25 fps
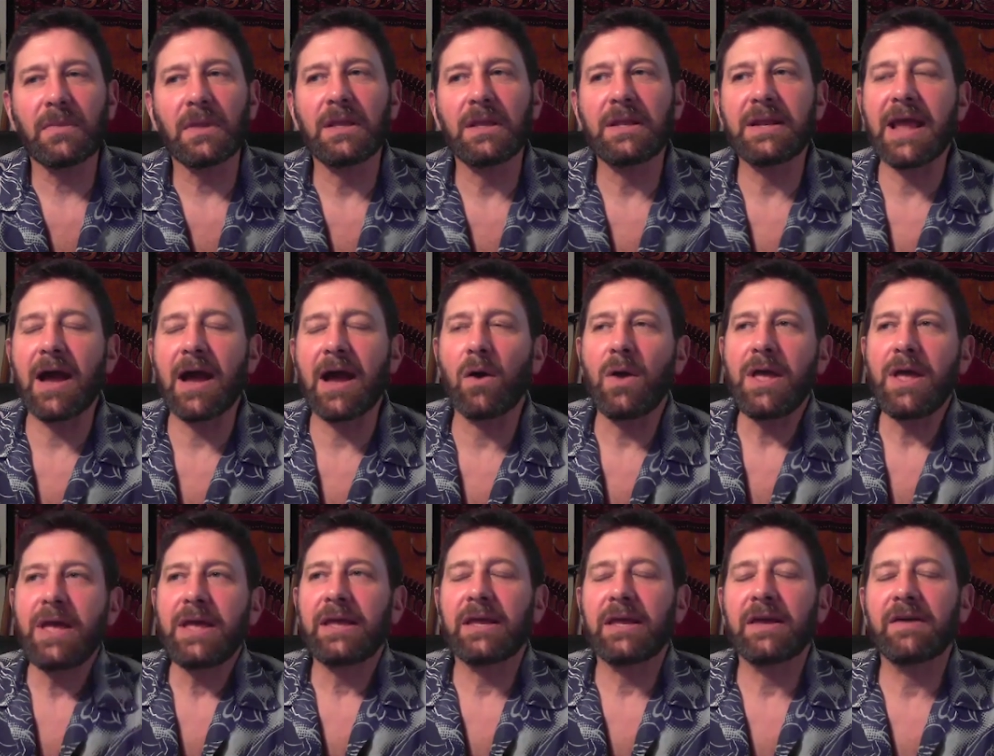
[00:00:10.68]
Now,
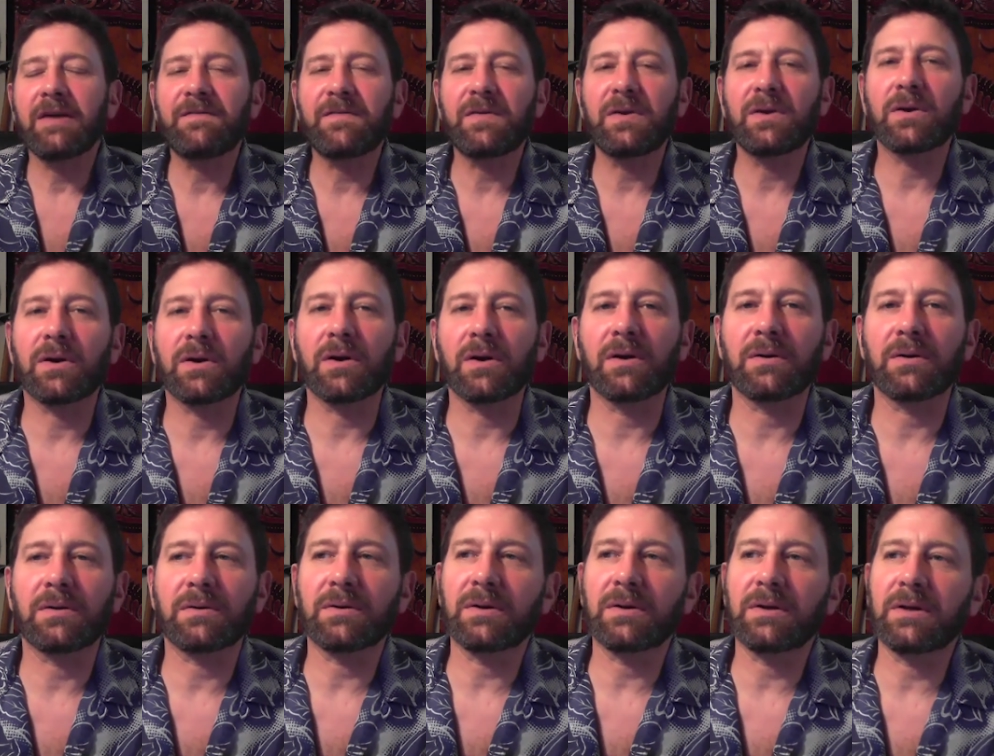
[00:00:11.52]
if
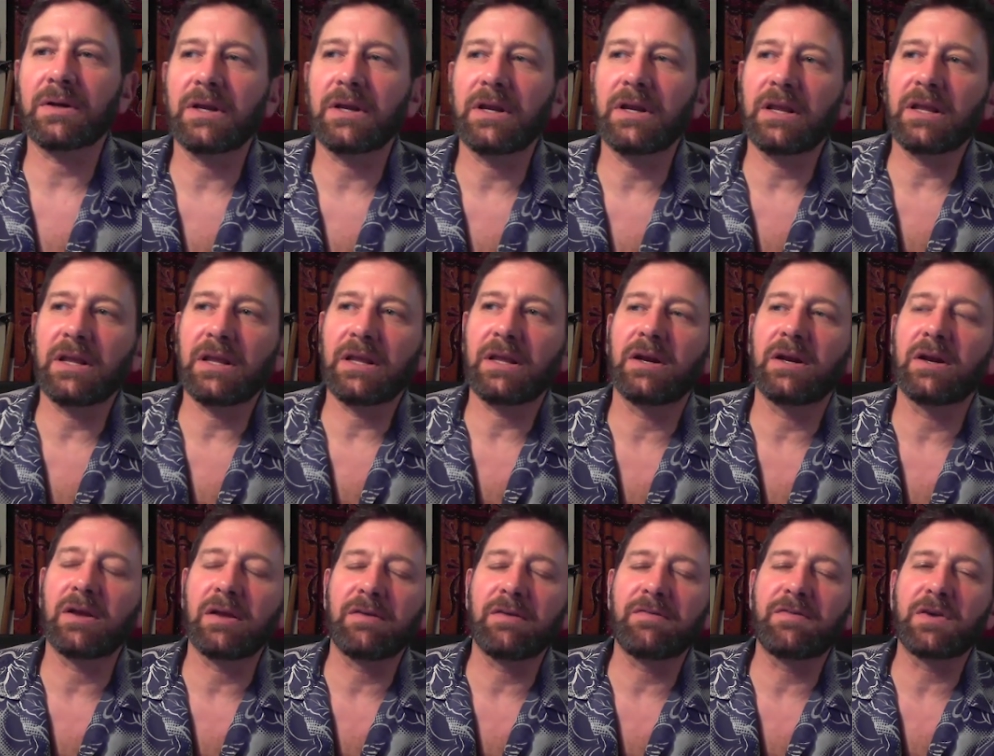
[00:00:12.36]
you're, you
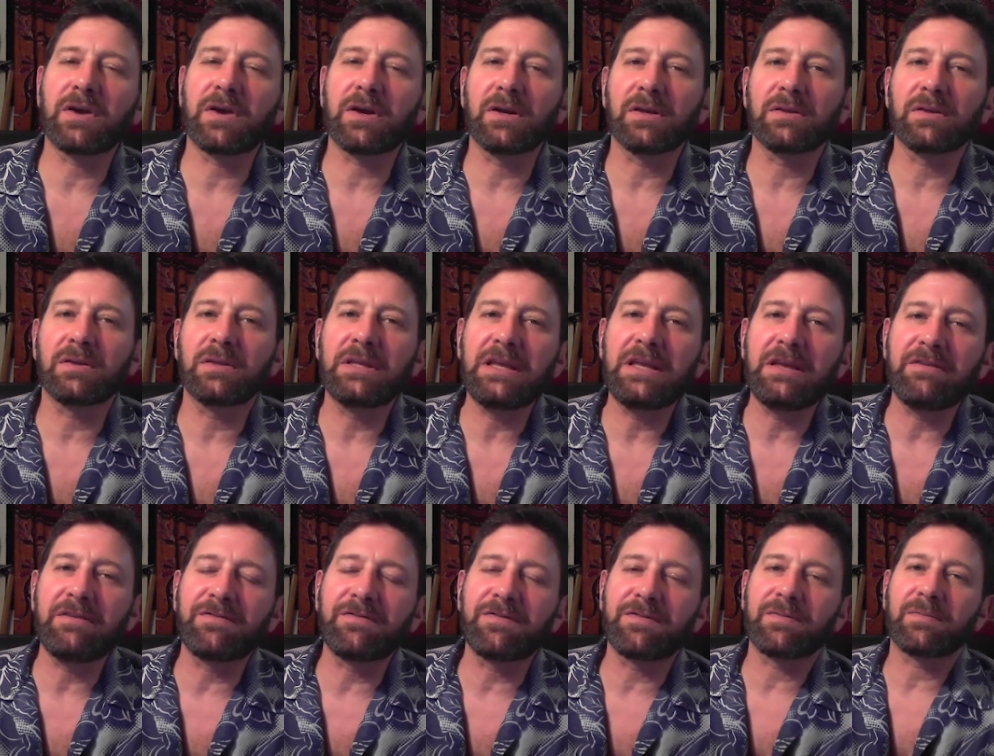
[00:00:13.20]
know, if you're going to
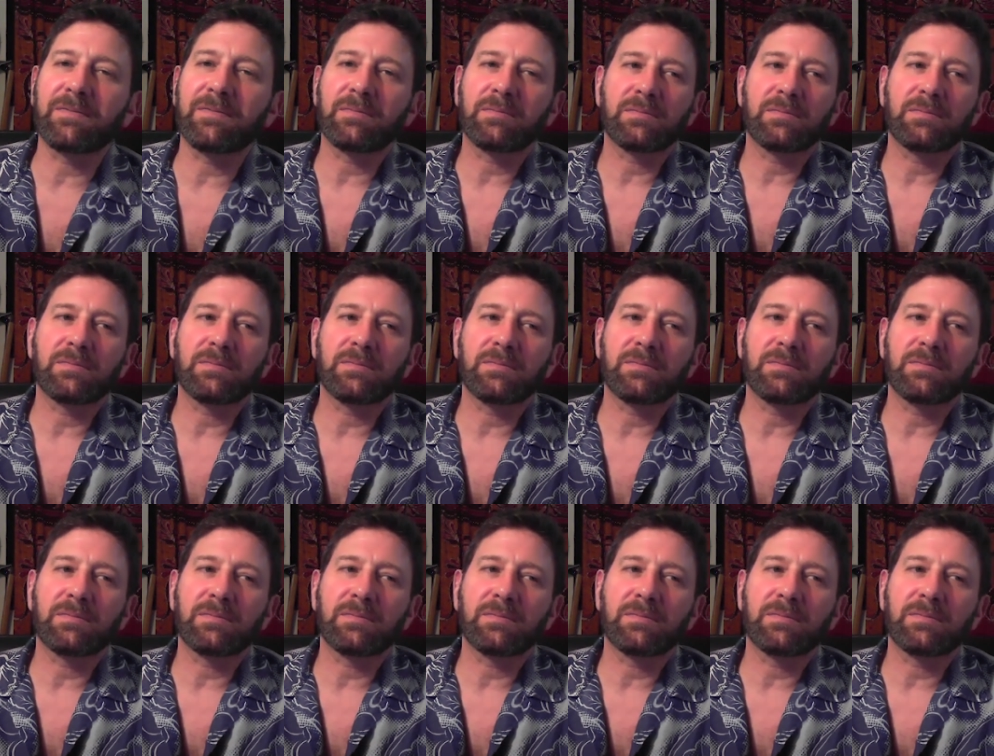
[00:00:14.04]
leave